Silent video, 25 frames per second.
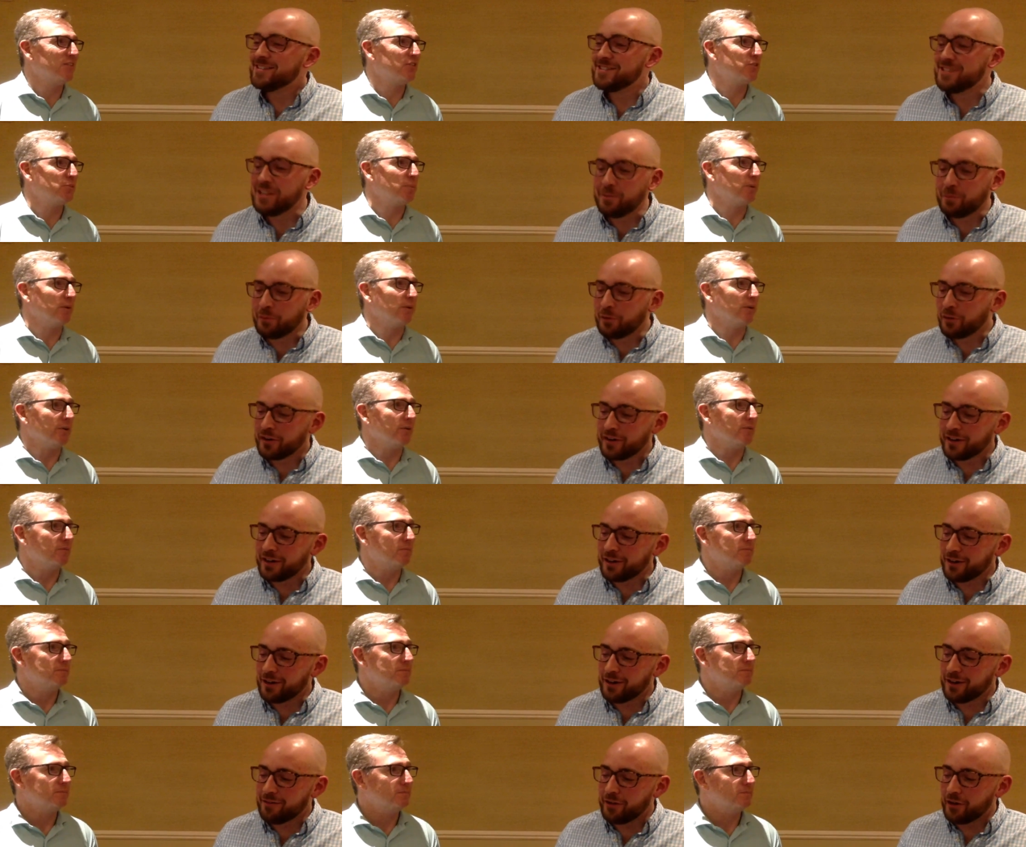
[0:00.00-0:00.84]
Speaker 1: steep
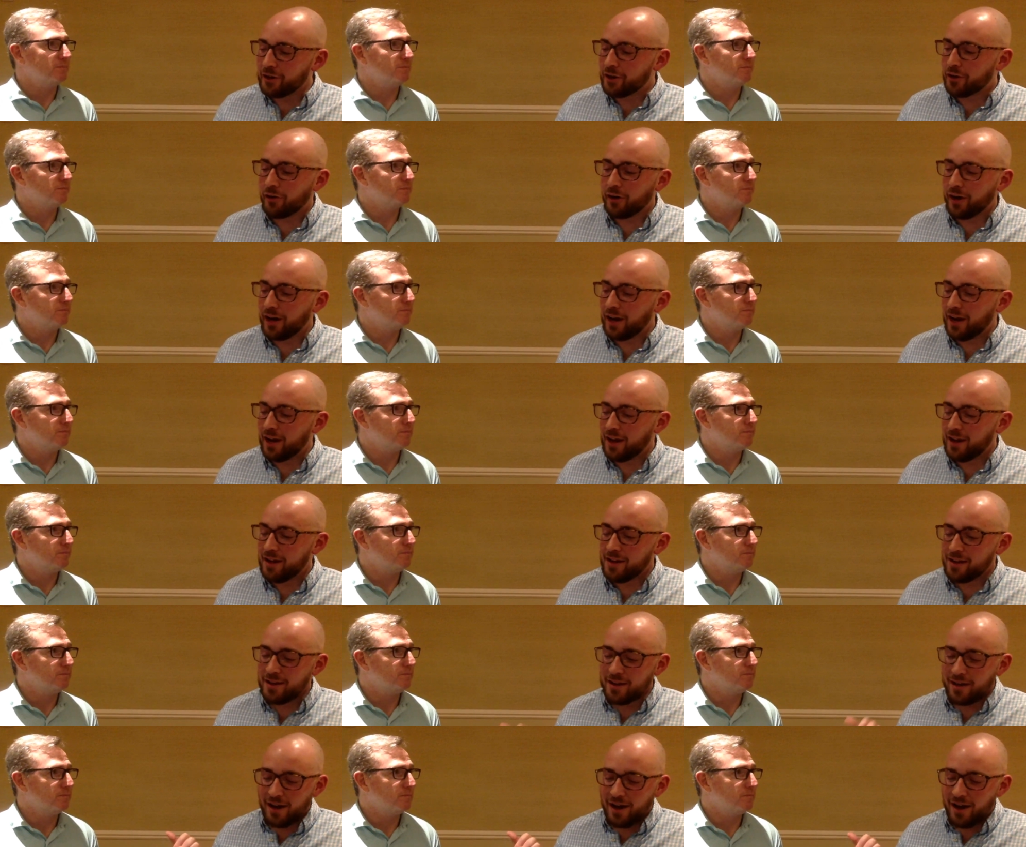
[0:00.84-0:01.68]
learning curve, agree.
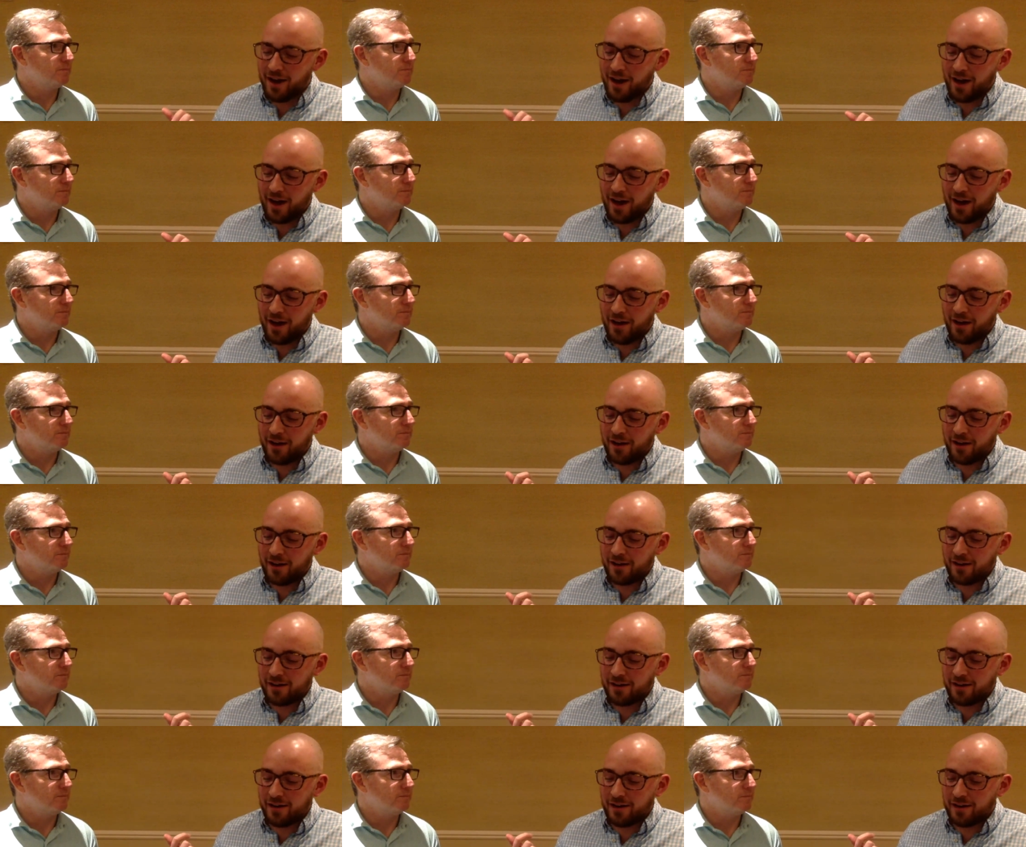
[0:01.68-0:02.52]
Uh,
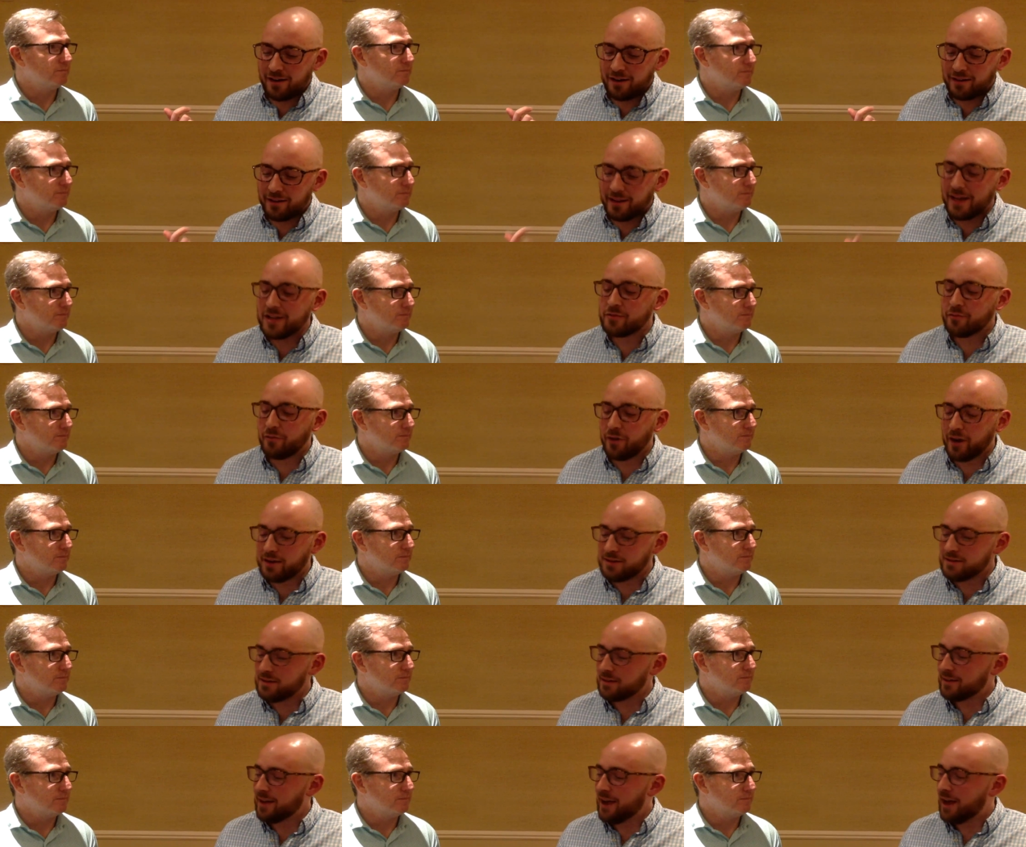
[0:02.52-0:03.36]
less
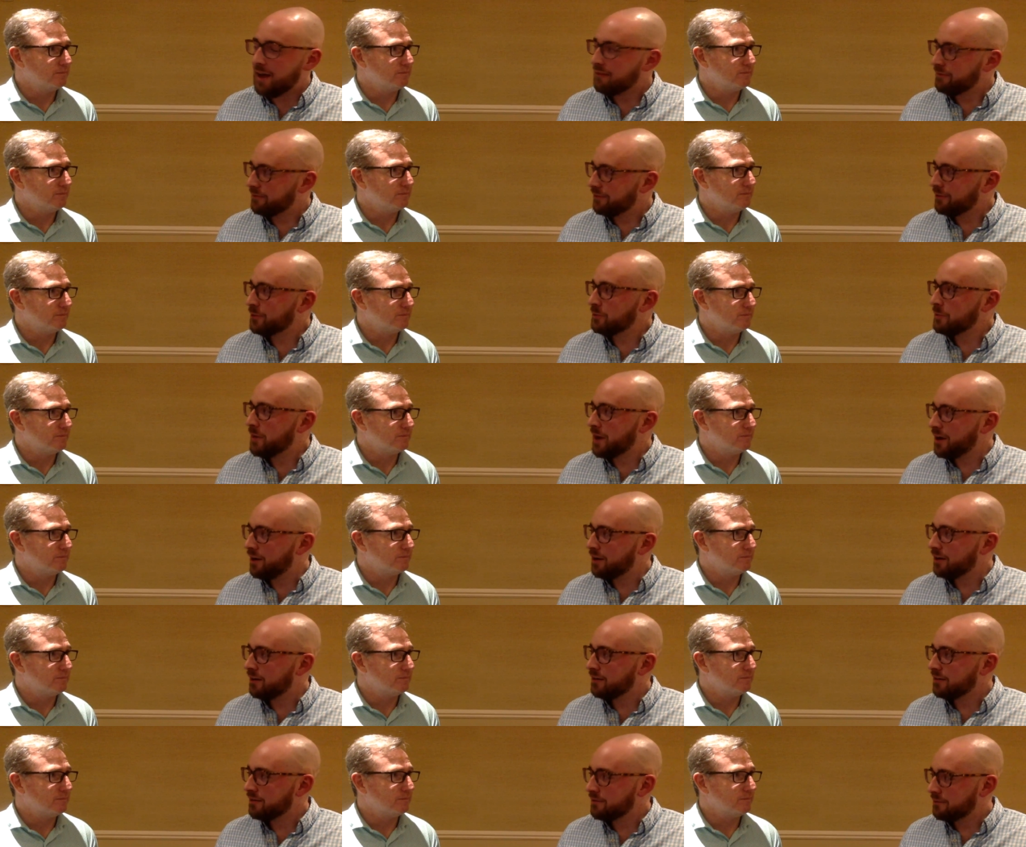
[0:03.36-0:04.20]
frantic now, feeling better,